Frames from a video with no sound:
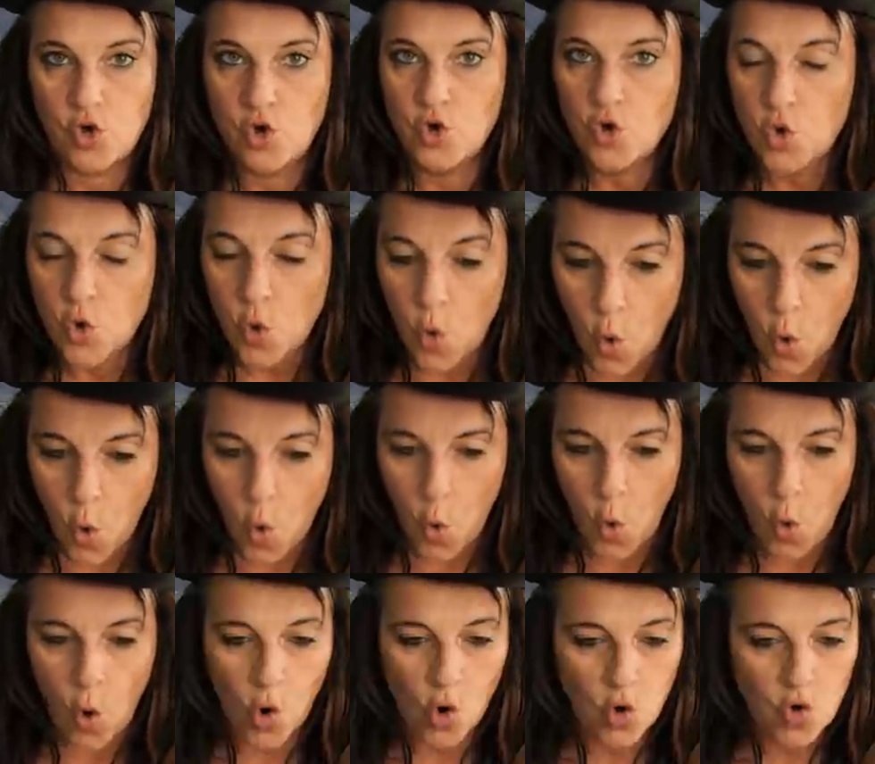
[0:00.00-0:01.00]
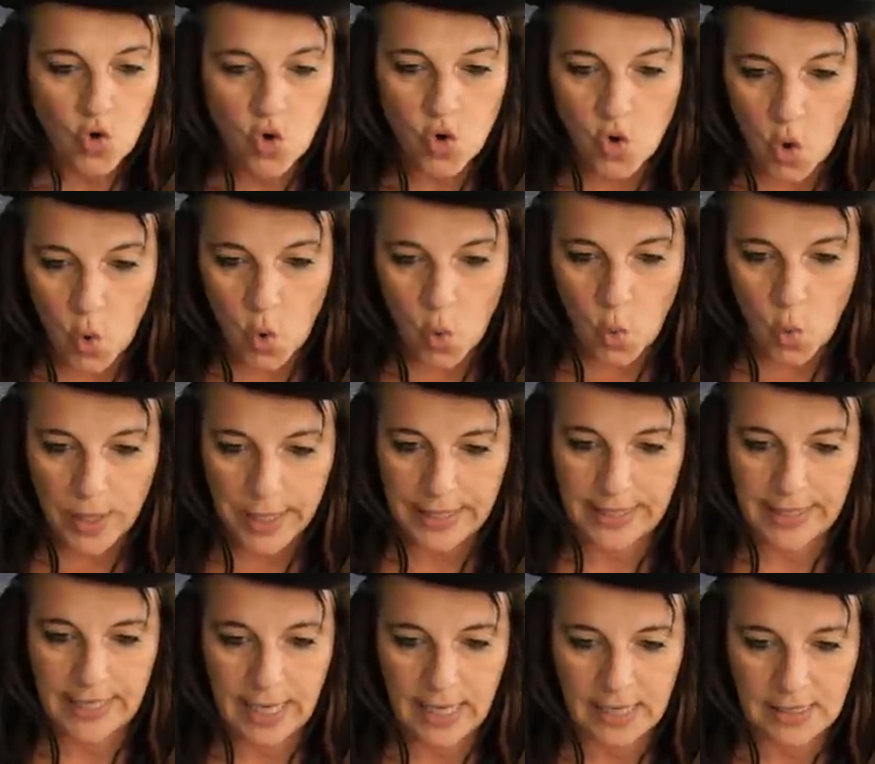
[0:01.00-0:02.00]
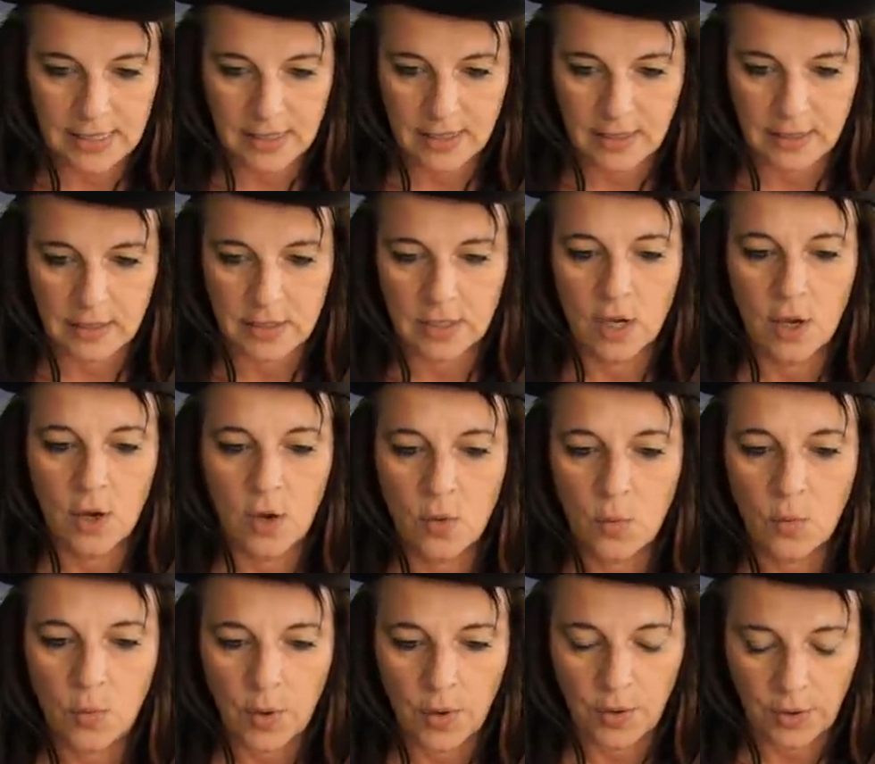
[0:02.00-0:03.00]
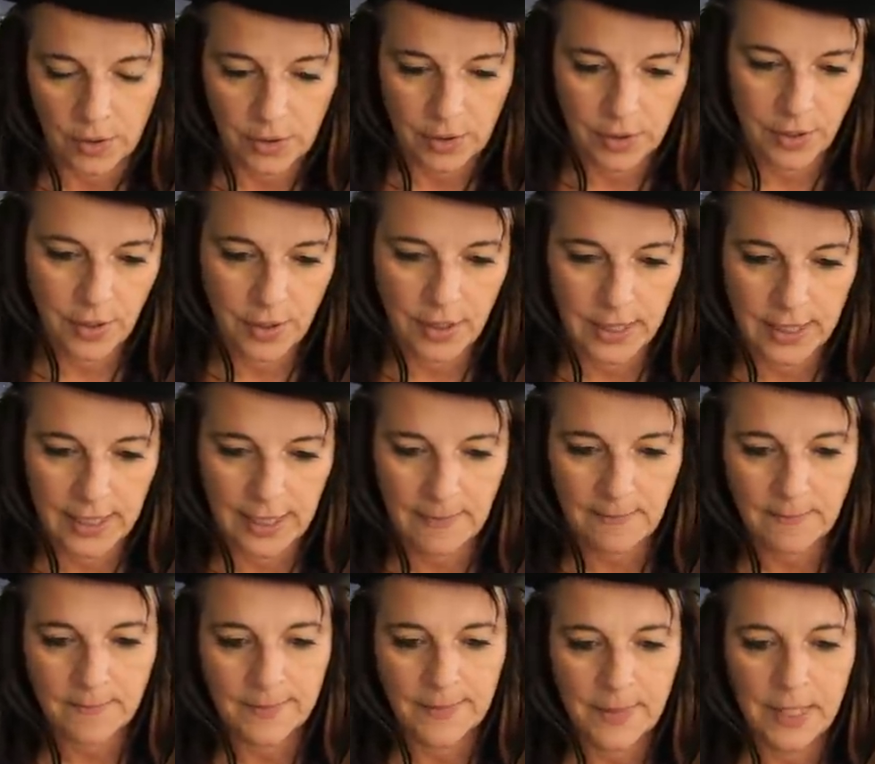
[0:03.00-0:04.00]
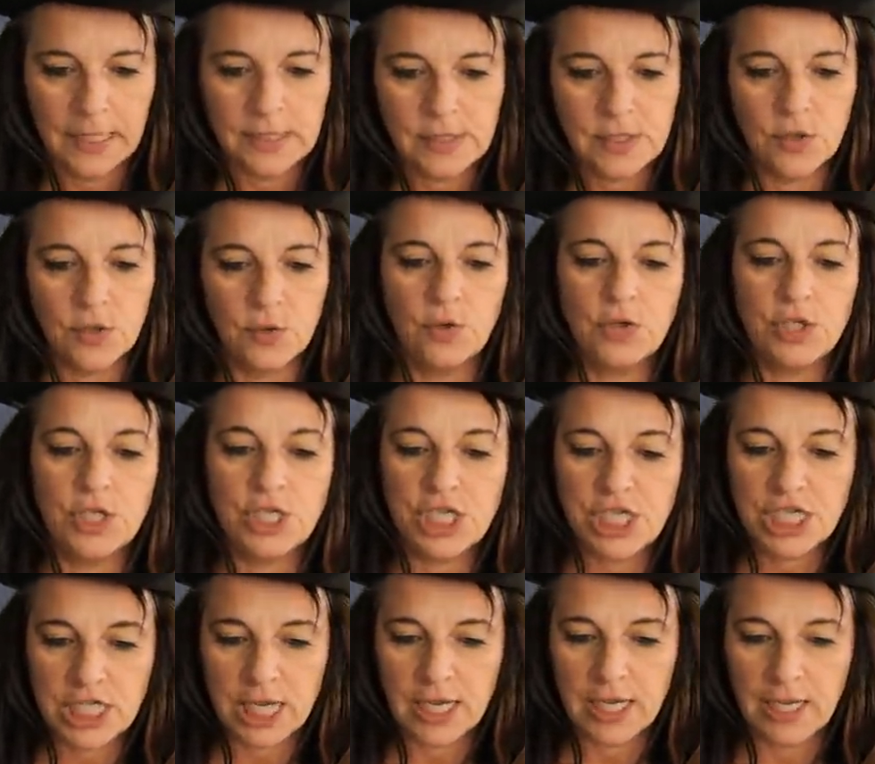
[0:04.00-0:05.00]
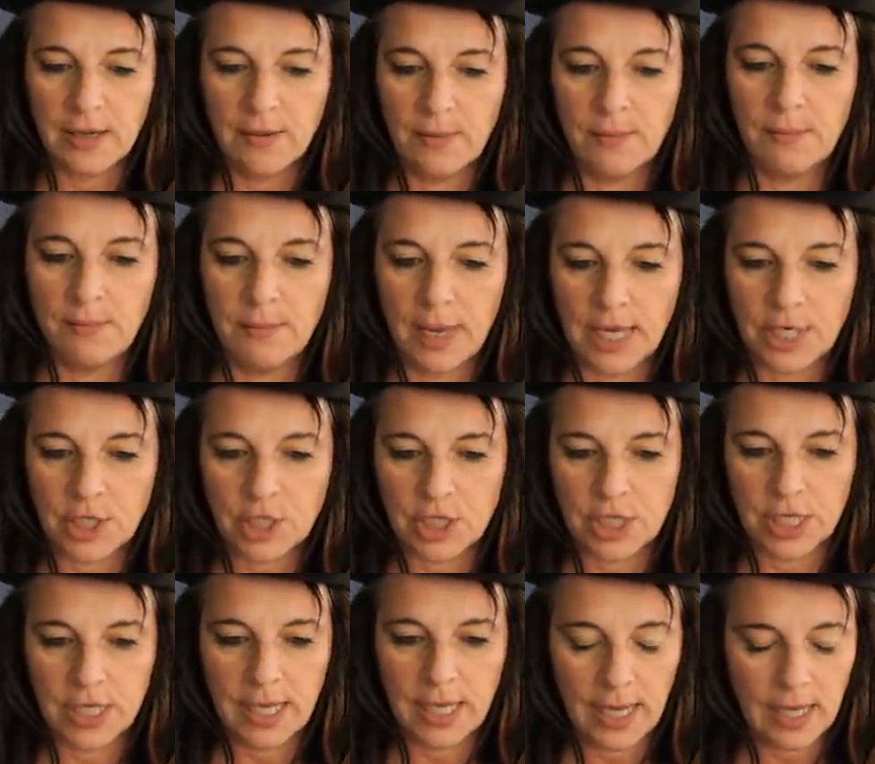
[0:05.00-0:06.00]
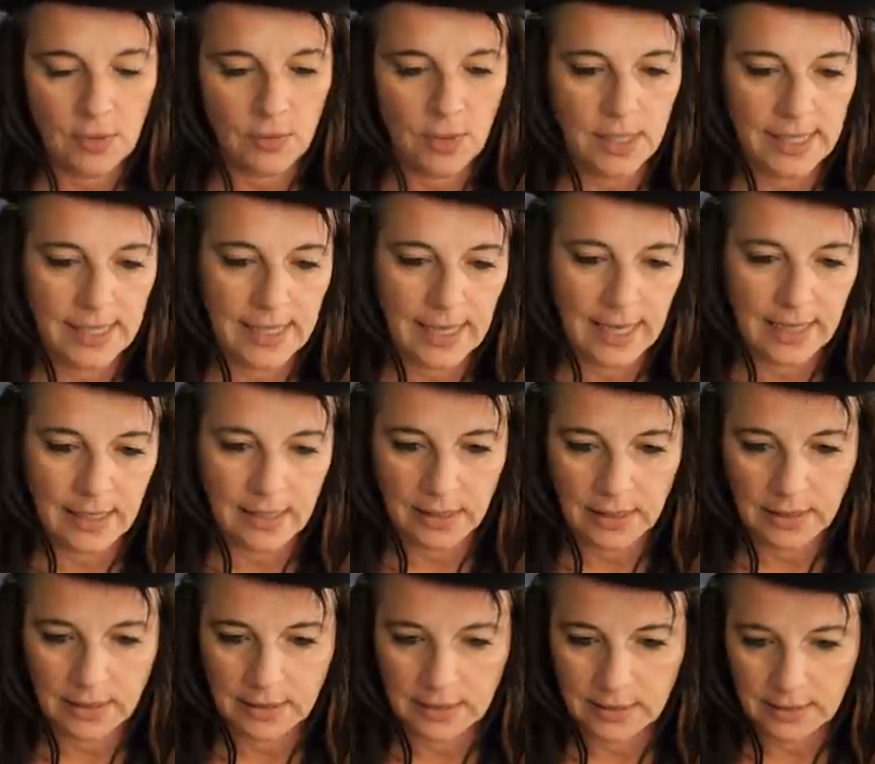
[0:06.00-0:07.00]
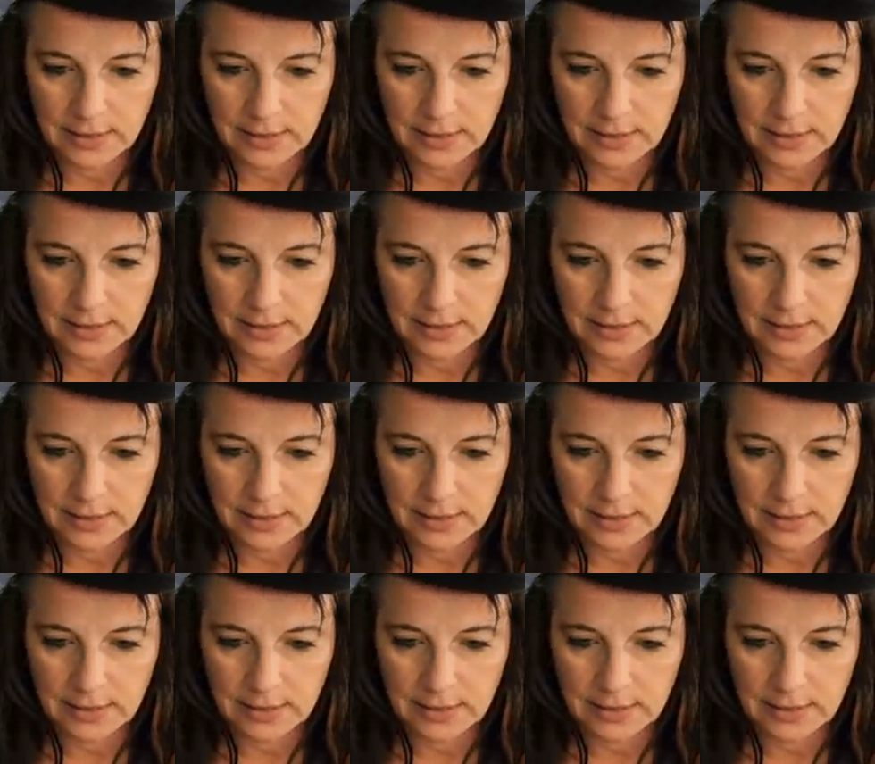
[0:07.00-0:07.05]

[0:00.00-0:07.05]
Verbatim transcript: No, no, it doesn't work. Okay, so j'ai marché. Hello, Linan.